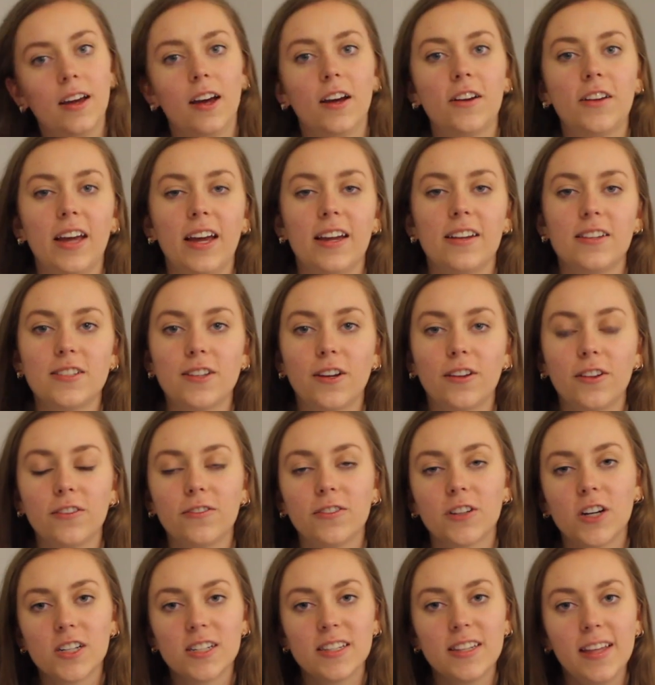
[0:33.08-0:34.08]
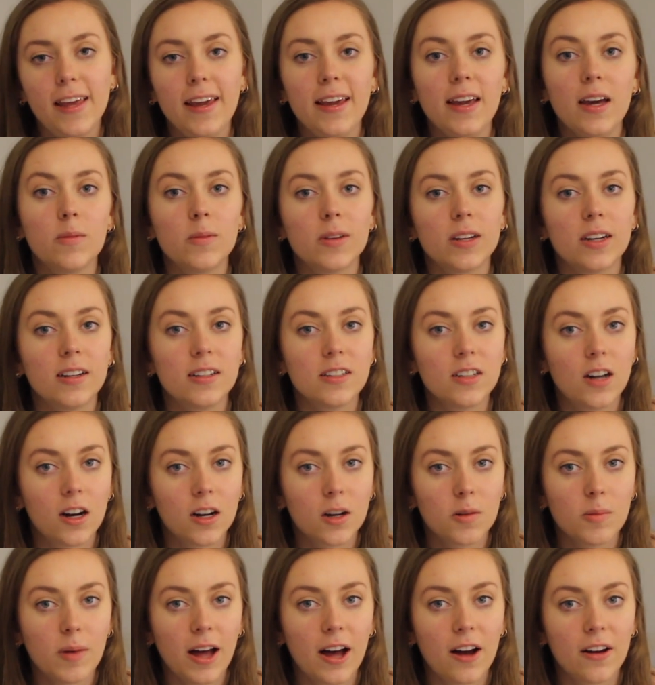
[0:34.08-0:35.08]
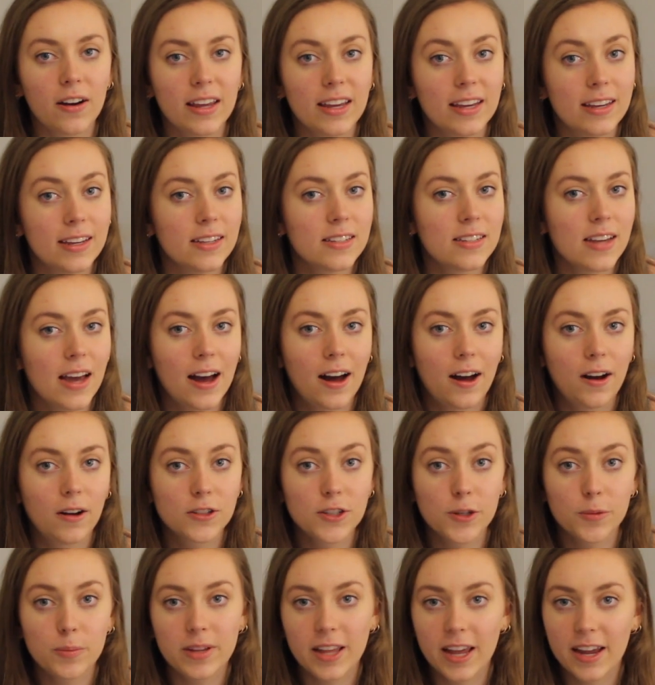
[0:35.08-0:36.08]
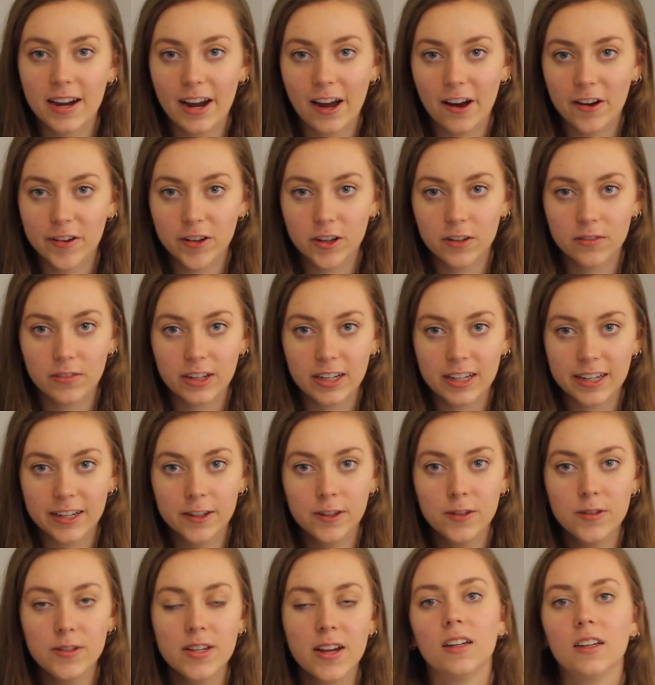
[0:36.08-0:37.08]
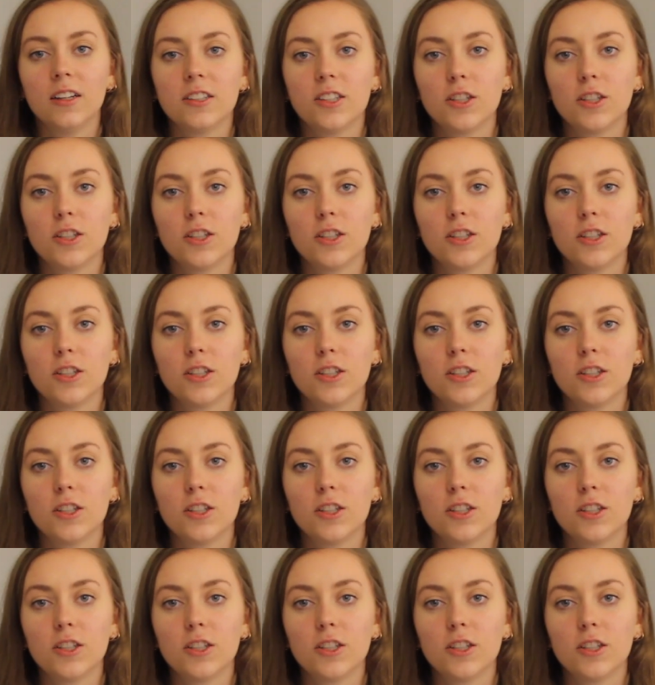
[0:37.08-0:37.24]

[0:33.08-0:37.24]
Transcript: Okay, so the first thing I'm going to talk about is how to plan out your videos.